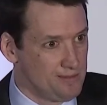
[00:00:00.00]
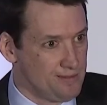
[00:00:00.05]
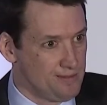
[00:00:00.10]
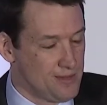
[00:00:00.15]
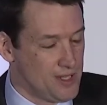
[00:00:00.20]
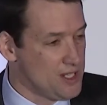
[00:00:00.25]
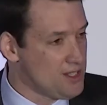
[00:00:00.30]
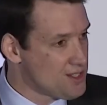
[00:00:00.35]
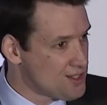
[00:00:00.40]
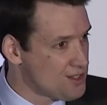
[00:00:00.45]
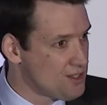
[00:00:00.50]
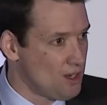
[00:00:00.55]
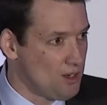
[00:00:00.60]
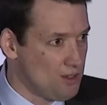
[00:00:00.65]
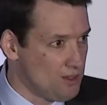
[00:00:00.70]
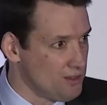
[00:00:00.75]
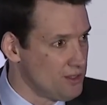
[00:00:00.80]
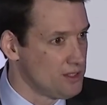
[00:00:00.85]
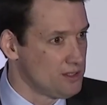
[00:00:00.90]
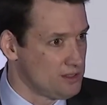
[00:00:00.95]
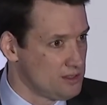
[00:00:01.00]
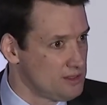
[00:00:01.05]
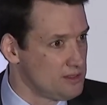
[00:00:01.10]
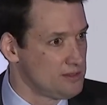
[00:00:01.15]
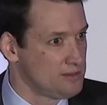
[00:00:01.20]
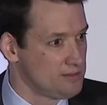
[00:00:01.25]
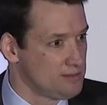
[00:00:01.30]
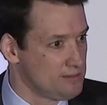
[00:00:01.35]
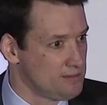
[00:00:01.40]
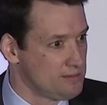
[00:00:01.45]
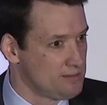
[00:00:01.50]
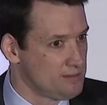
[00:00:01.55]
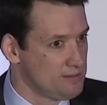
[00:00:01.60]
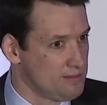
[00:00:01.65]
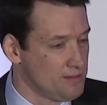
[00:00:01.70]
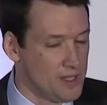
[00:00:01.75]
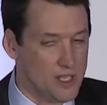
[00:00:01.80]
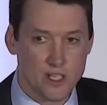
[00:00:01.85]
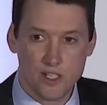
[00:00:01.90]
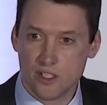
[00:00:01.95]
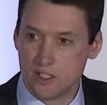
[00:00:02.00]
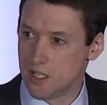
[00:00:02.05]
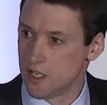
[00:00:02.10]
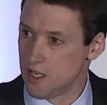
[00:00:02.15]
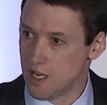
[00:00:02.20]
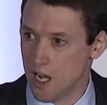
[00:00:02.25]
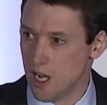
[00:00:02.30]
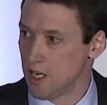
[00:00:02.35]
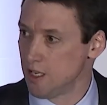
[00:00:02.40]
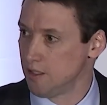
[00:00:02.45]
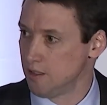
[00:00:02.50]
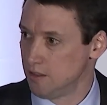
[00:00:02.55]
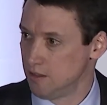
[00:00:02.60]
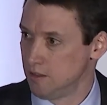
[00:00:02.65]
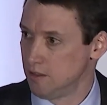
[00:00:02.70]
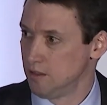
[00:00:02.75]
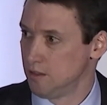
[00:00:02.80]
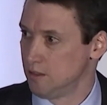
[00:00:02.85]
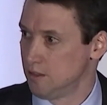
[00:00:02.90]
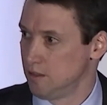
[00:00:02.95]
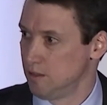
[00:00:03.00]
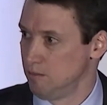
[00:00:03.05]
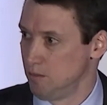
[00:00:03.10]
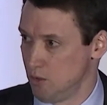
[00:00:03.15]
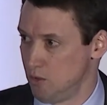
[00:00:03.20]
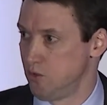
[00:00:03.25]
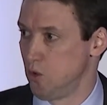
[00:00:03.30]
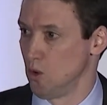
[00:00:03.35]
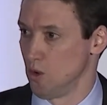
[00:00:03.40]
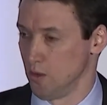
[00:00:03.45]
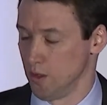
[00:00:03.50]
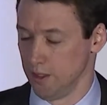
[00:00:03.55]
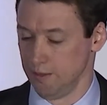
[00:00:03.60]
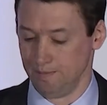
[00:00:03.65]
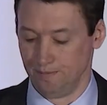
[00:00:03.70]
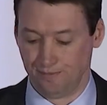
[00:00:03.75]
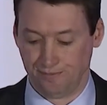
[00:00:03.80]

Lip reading: things stalled. Things did not move forward.